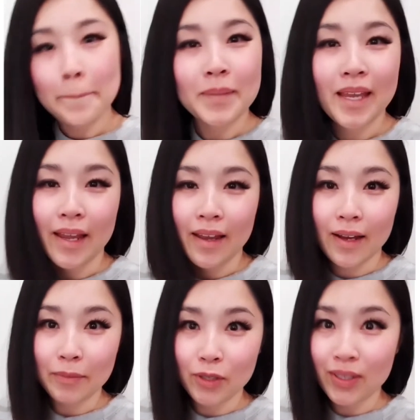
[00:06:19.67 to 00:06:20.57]
Okay,
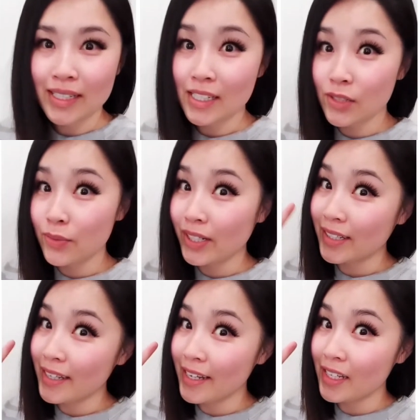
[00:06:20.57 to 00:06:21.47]
I'm going to
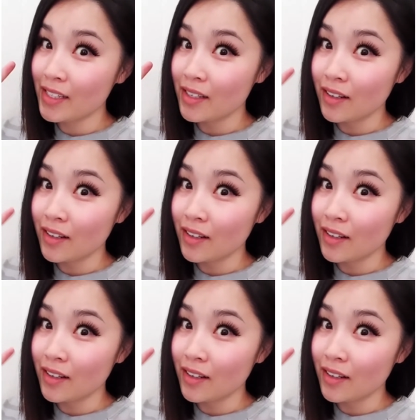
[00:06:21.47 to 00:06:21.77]
wear these